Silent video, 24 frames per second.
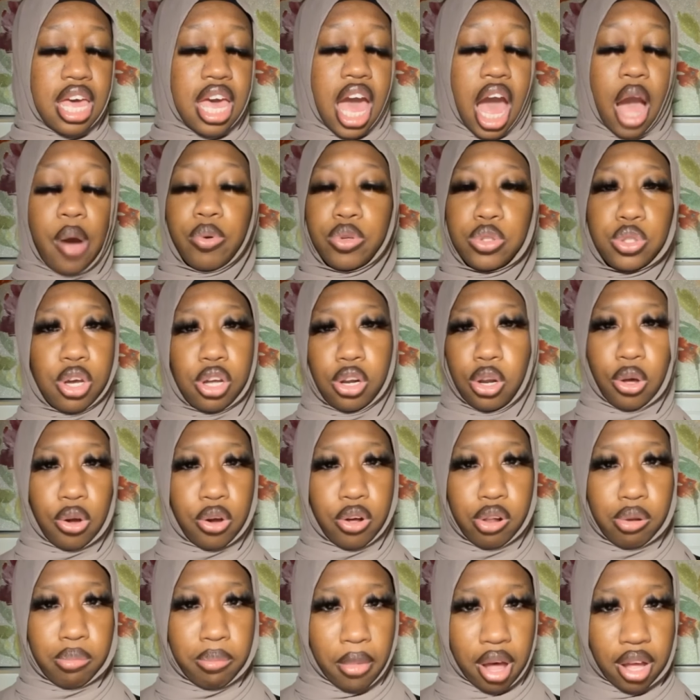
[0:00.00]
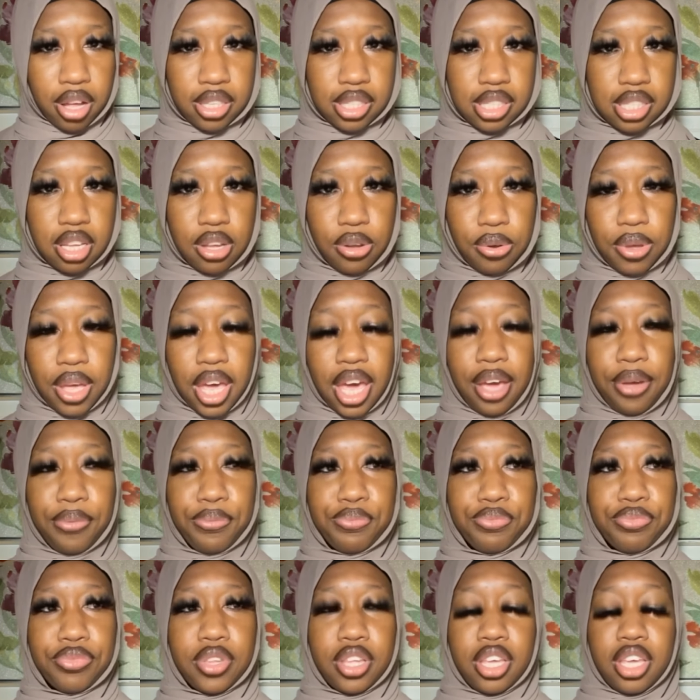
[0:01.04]
local mosque, okay?
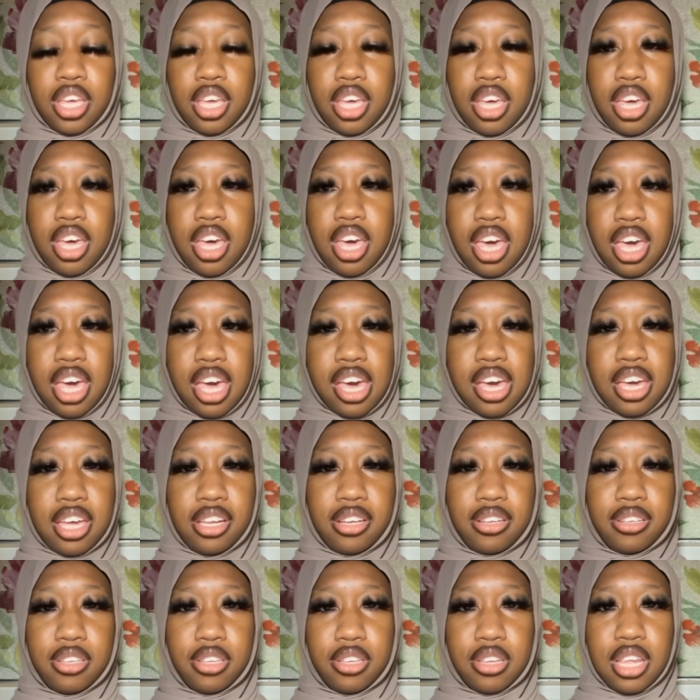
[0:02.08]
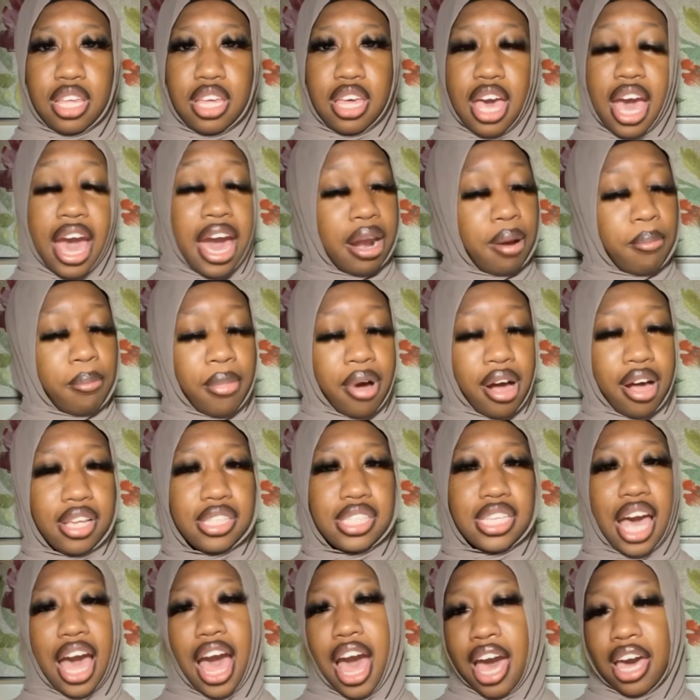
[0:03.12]
And at a mosque,
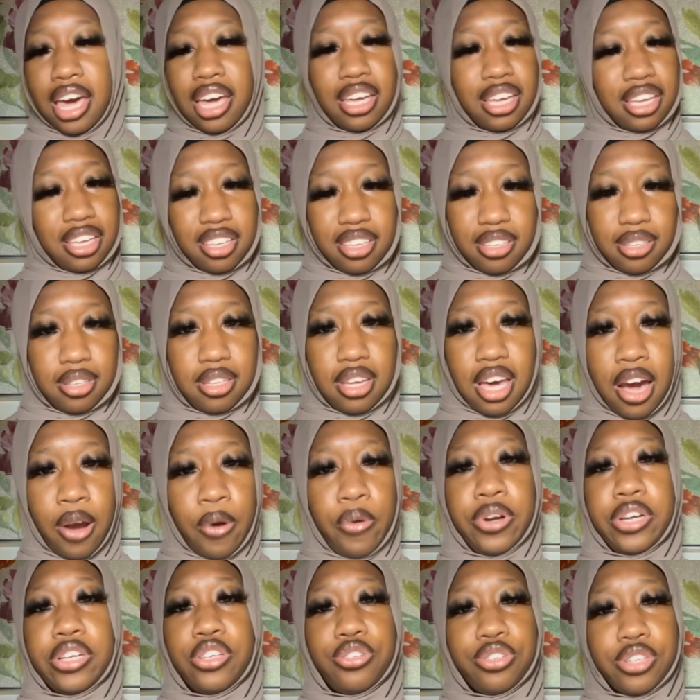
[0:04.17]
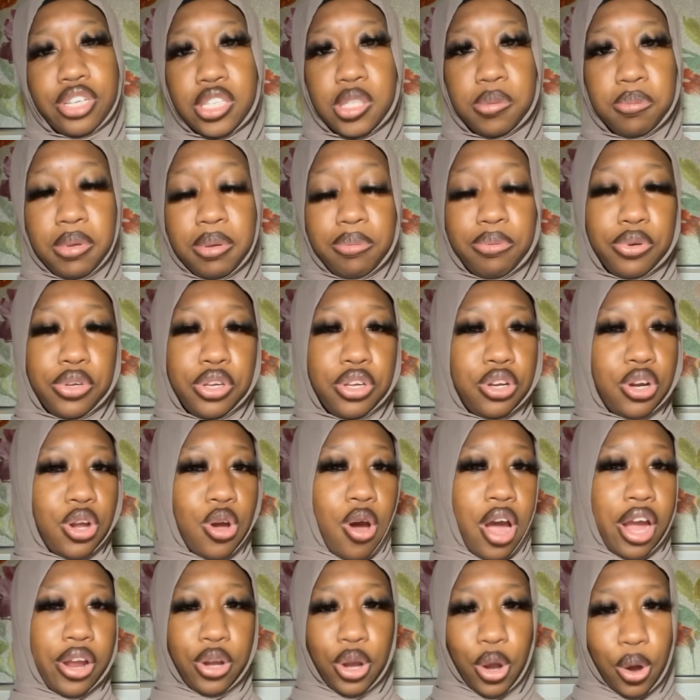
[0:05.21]
I already trust people, you know,
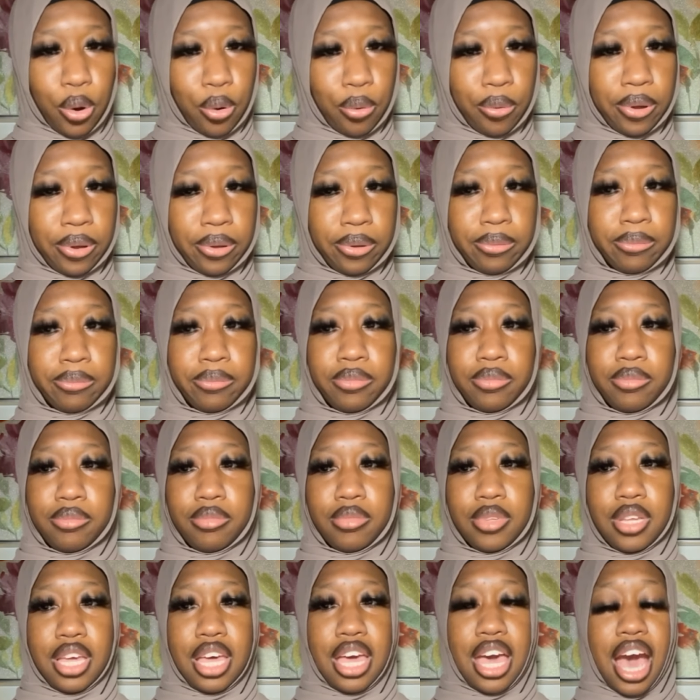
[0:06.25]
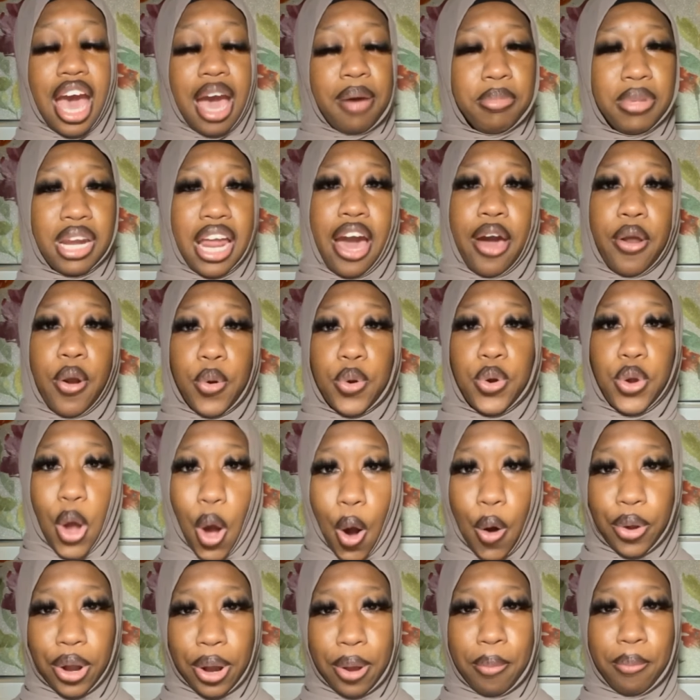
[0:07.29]
I know them. I mean, I don't
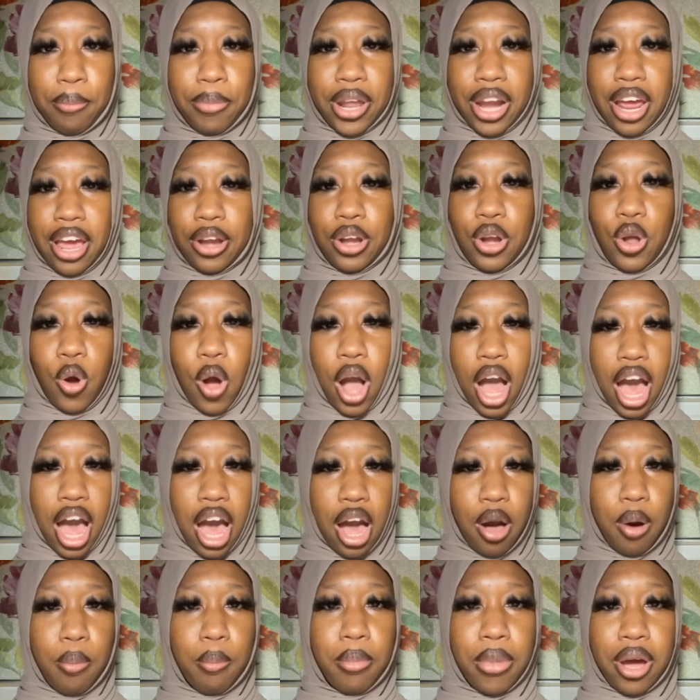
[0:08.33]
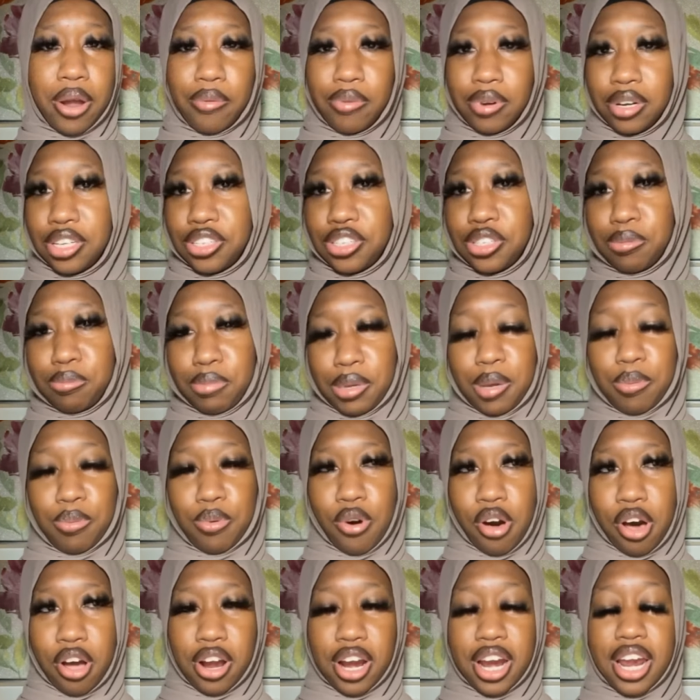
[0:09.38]
know them, but I know how my religion people
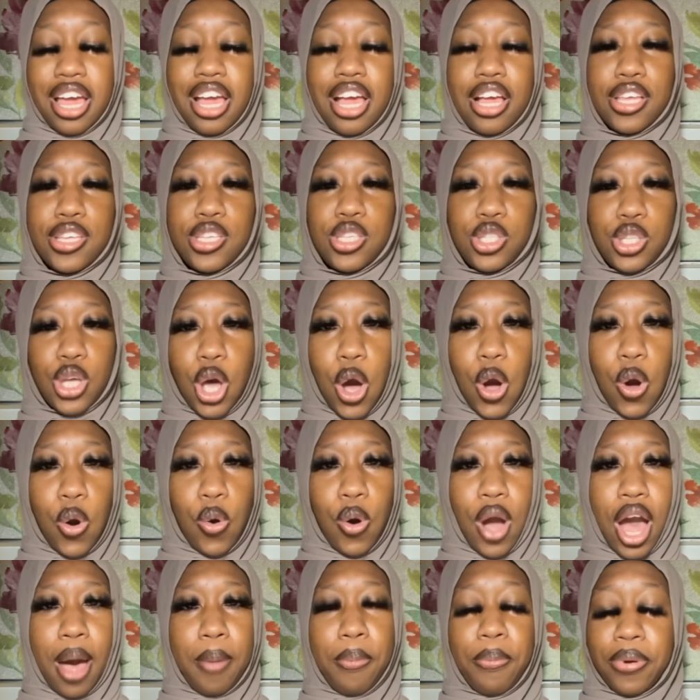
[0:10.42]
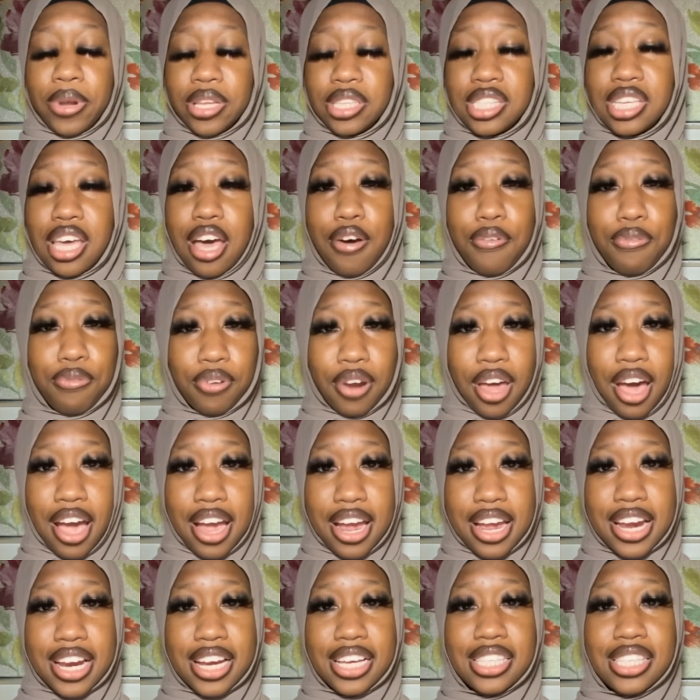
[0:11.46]
are. So I print out
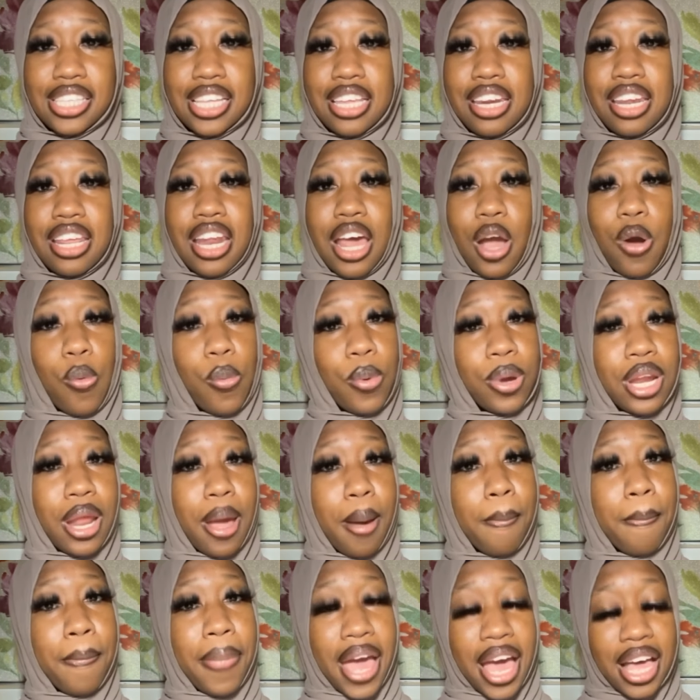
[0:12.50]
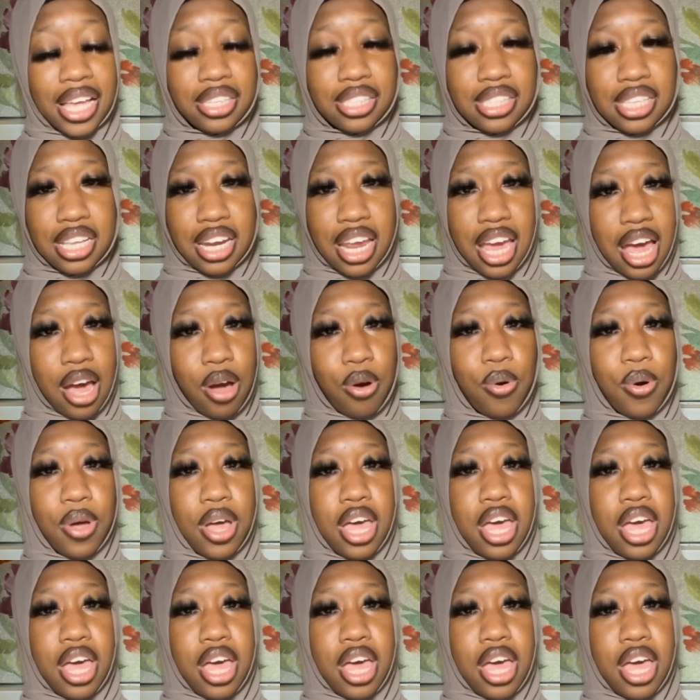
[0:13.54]
flyers, and then I went and passed it out